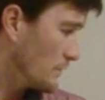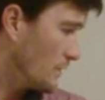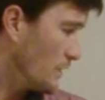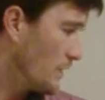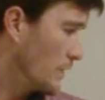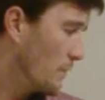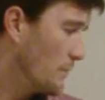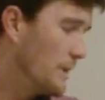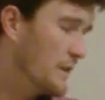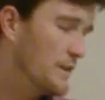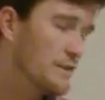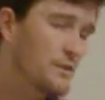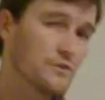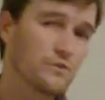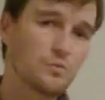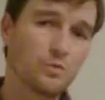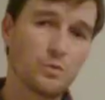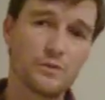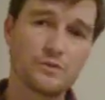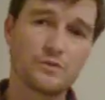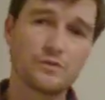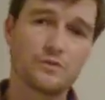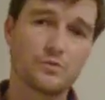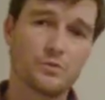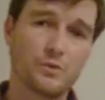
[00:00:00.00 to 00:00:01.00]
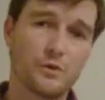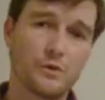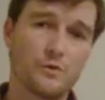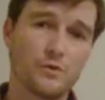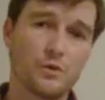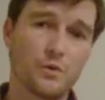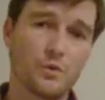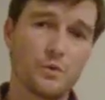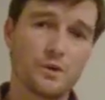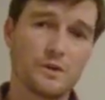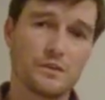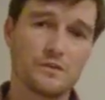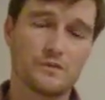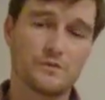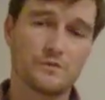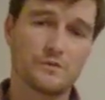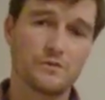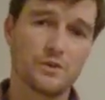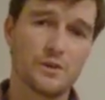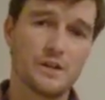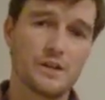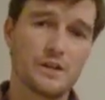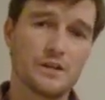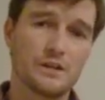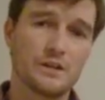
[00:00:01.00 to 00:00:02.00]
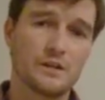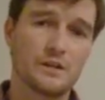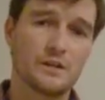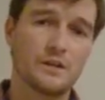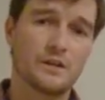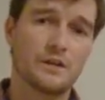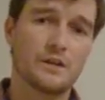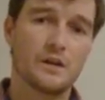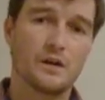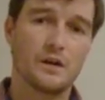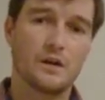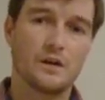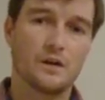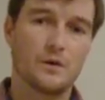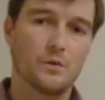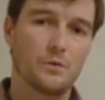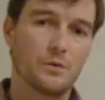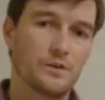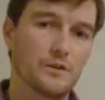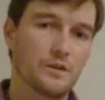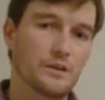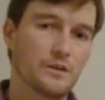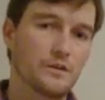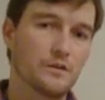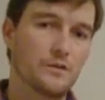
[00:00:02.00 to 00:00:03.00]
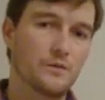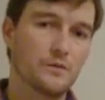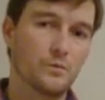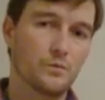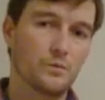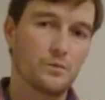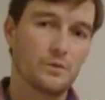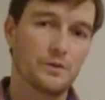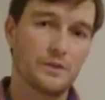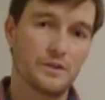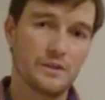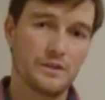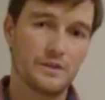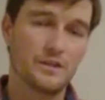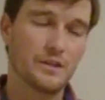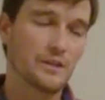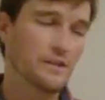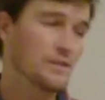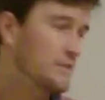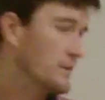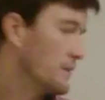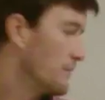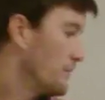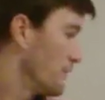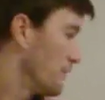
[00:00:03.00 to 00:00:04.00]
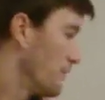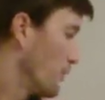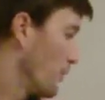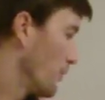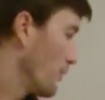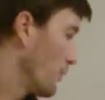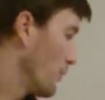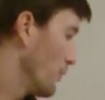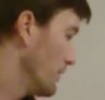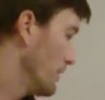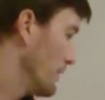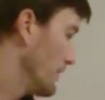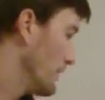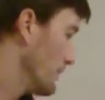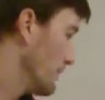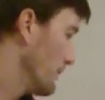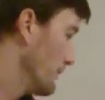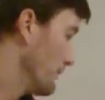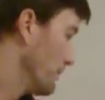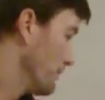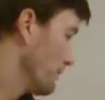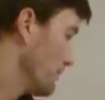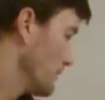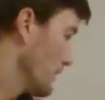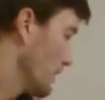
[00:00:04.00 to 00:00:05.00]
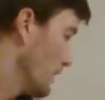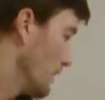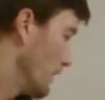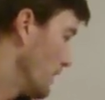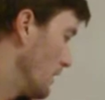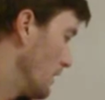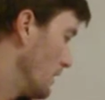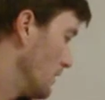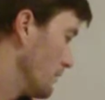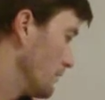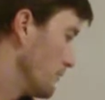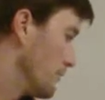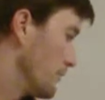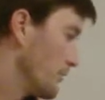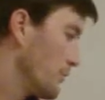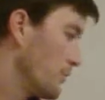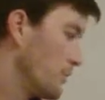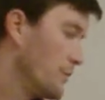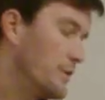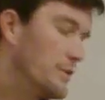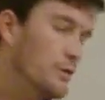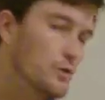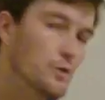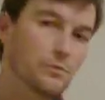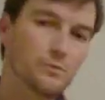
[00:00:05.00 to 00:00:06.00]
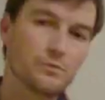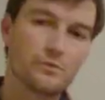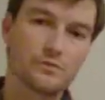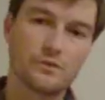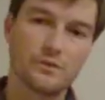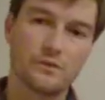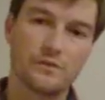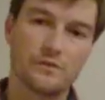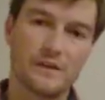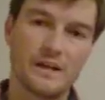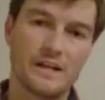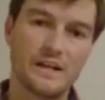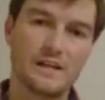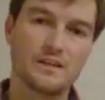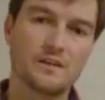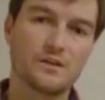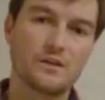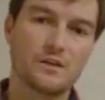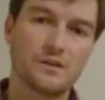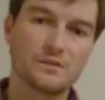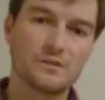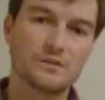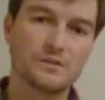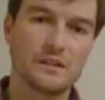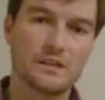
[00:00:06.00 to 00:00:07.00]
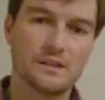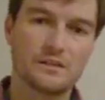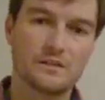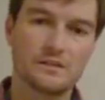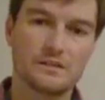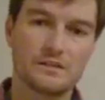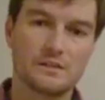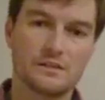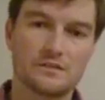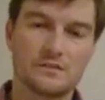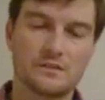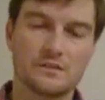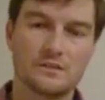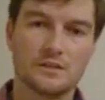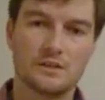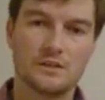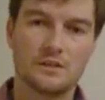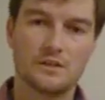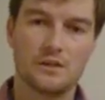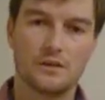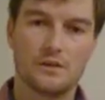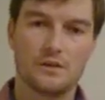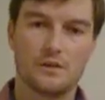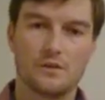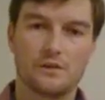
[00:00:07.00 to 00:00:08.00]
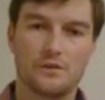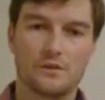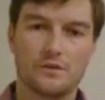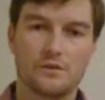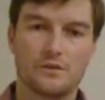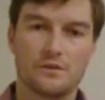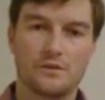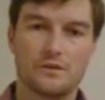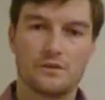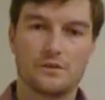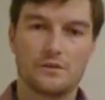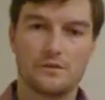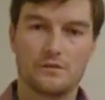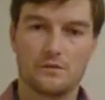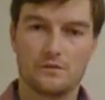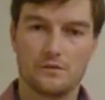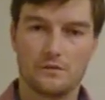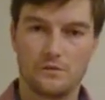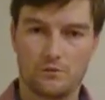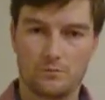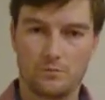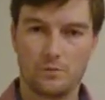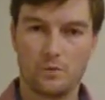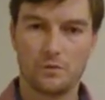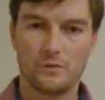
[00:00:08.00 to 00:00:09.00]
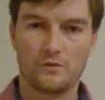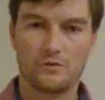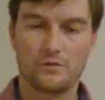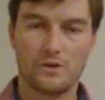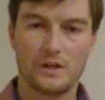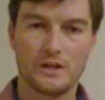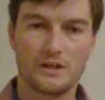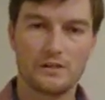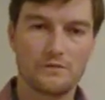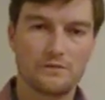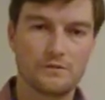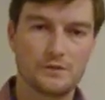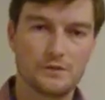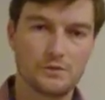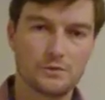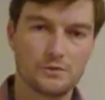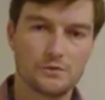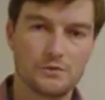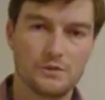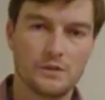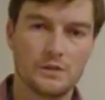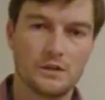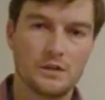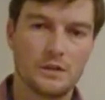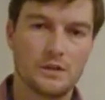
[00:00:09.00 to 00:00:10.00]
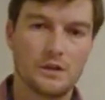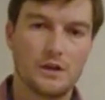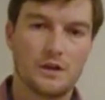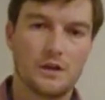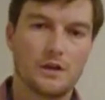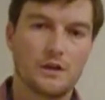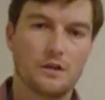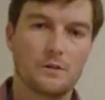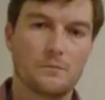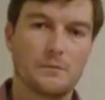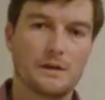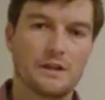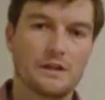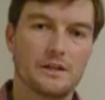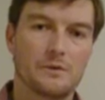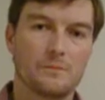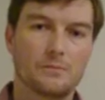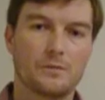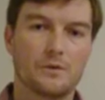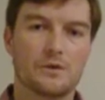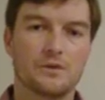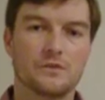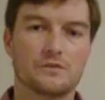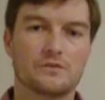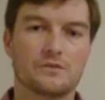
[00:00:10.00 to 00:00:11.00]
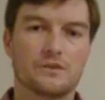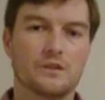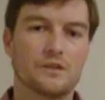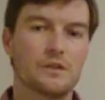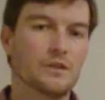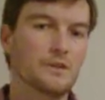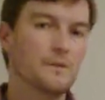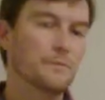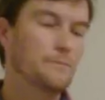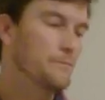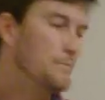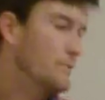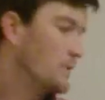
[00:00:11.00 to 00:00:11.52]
Our methods was 24 weeks of training. We did test every fourth week. 3 groups of 8 college athletes in the sport of track and field made up our study.